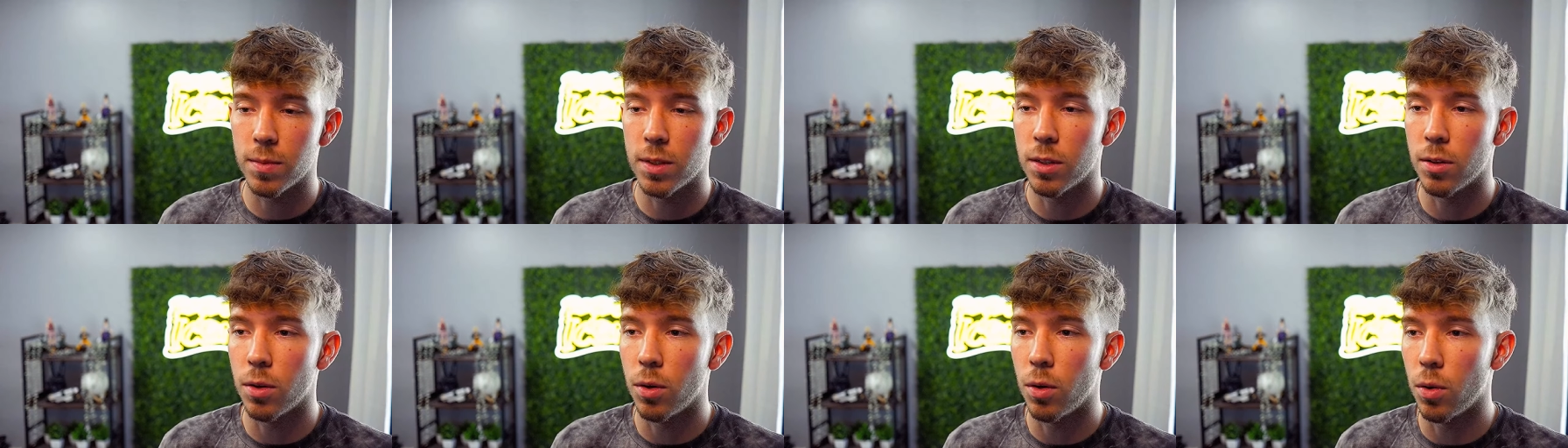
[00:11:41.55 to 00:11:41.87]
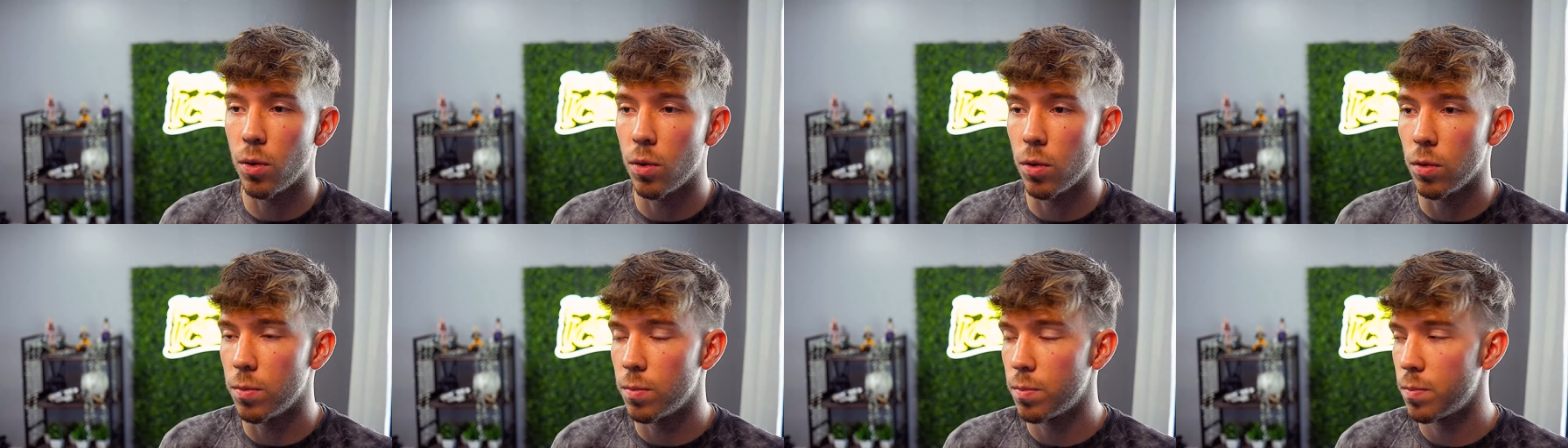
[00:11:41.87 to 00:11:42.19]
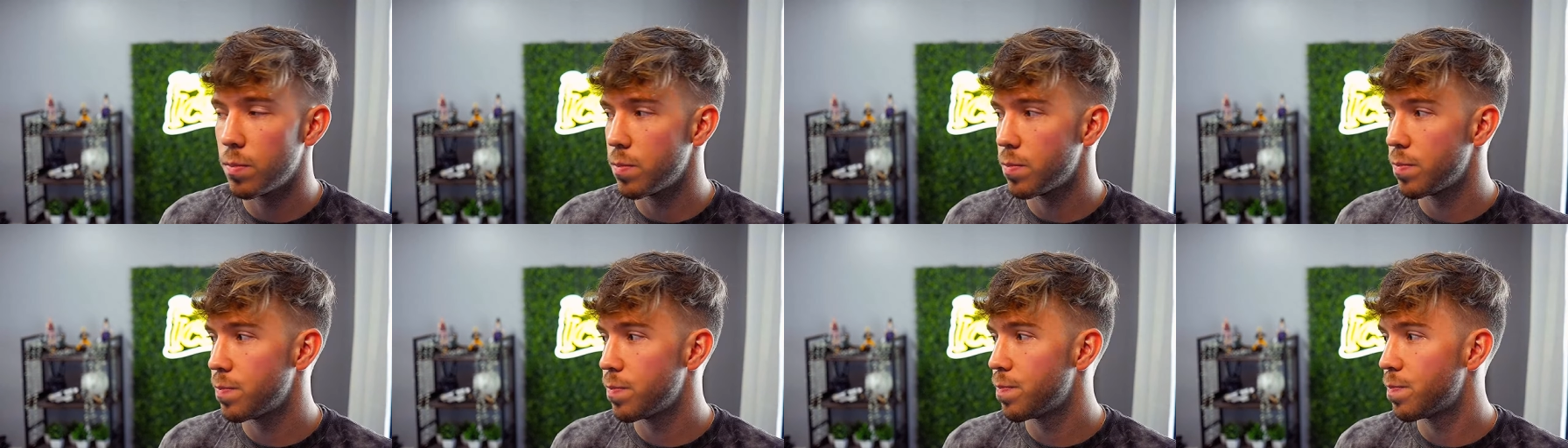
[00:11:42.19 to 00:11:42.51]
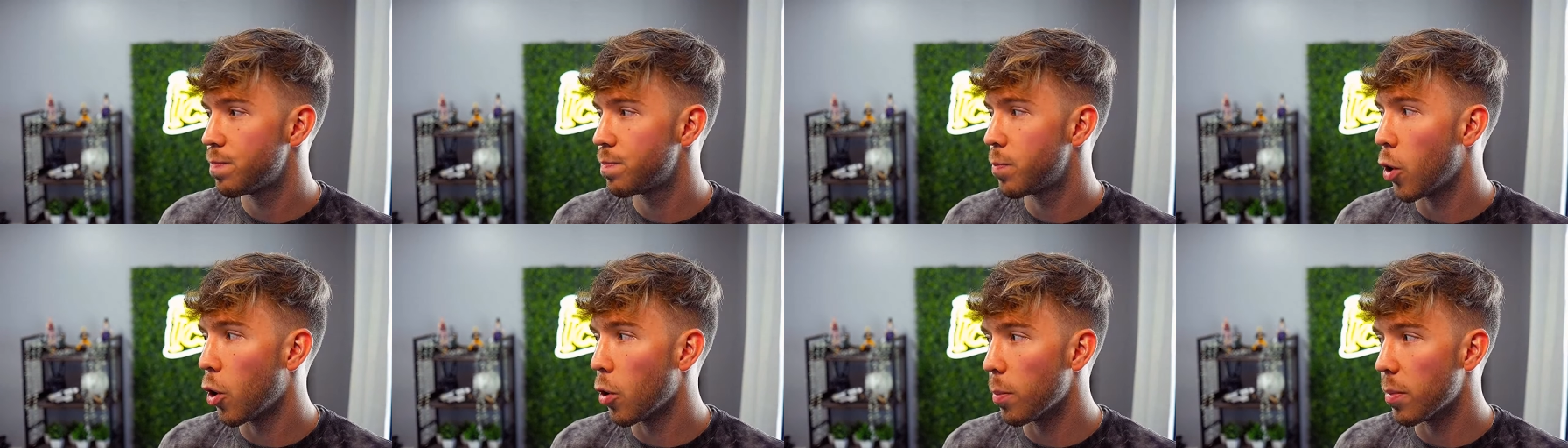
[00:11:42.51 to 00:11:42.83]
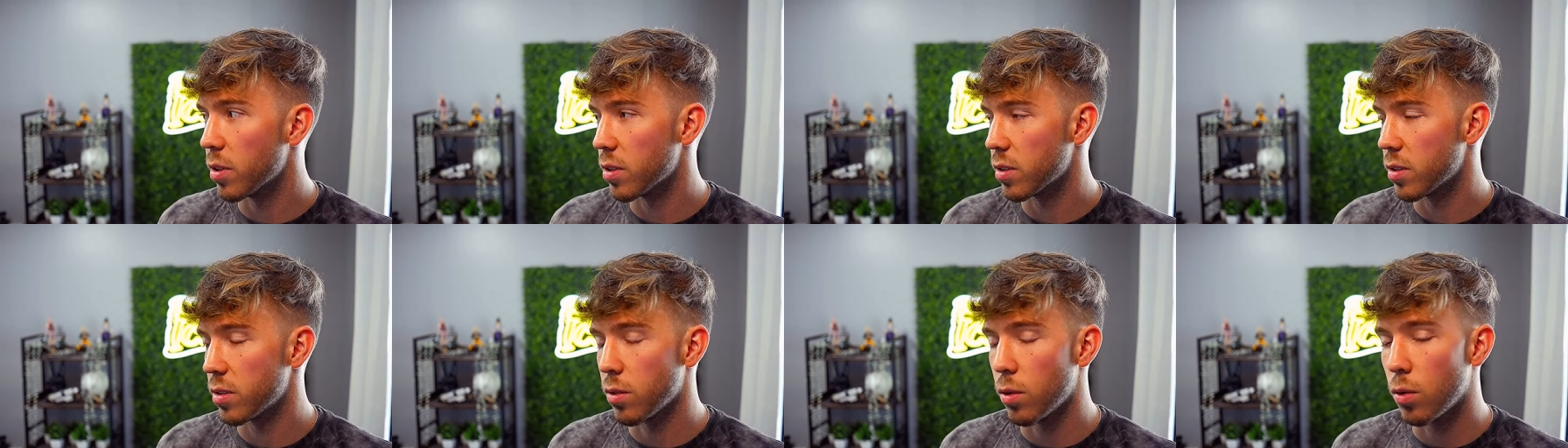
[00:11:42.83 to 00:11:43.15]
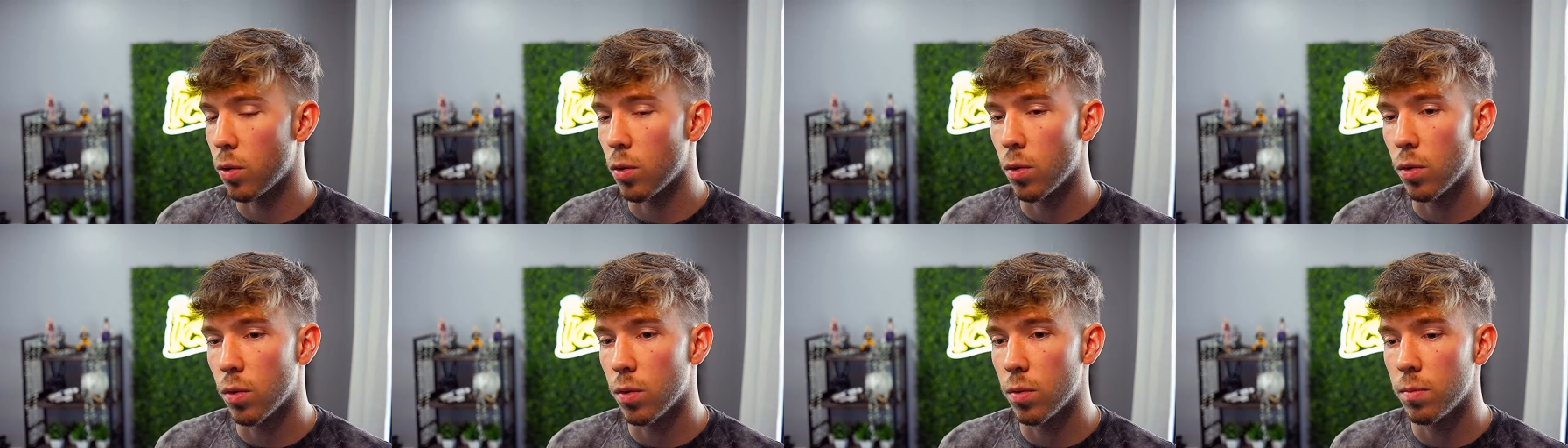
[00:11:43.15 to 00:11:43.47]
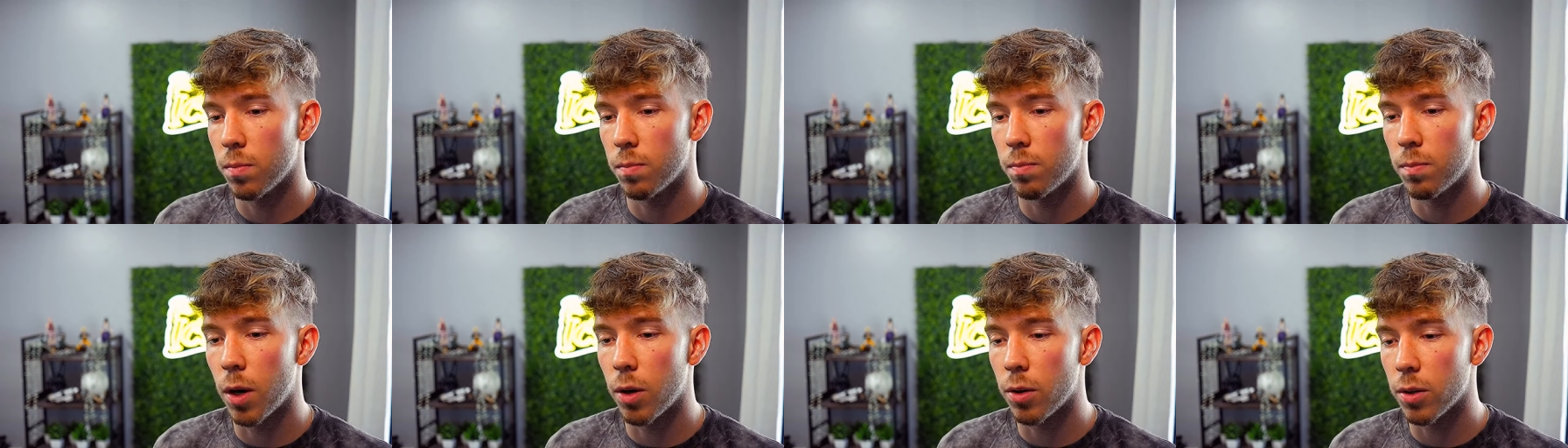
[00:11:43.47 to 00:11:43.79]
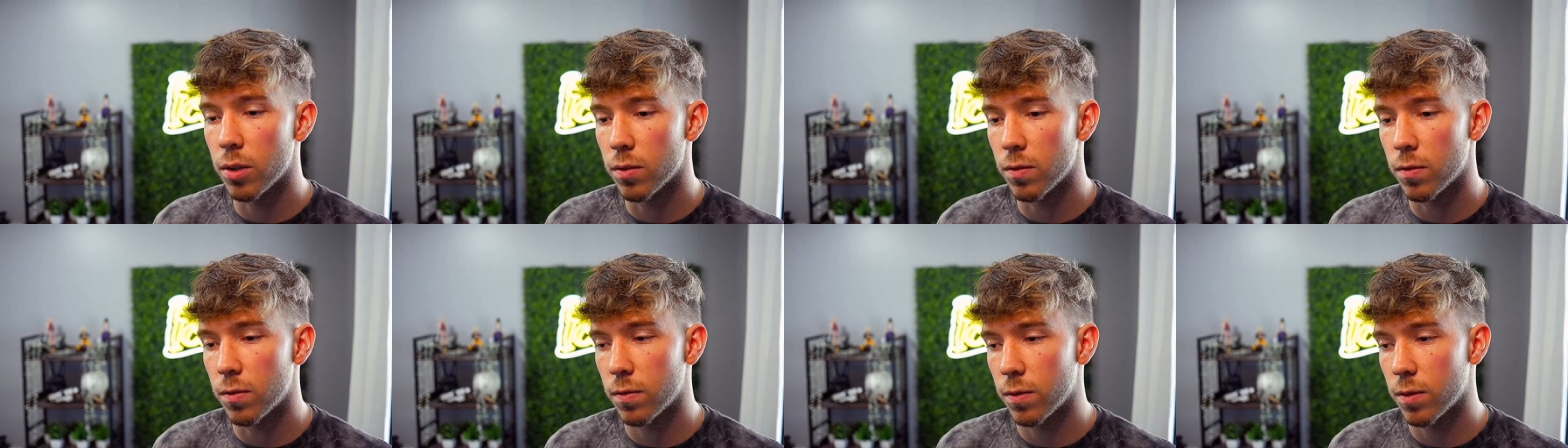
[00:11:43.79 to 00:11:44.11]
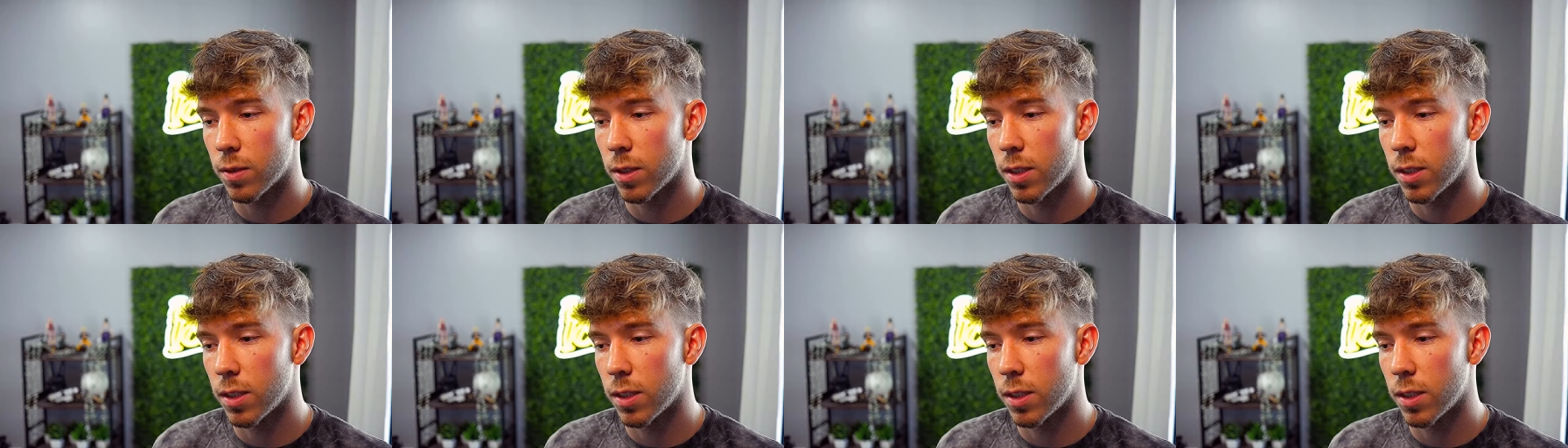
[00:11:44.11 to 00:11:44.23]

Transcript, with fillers: in the whole purpose, the whole motive.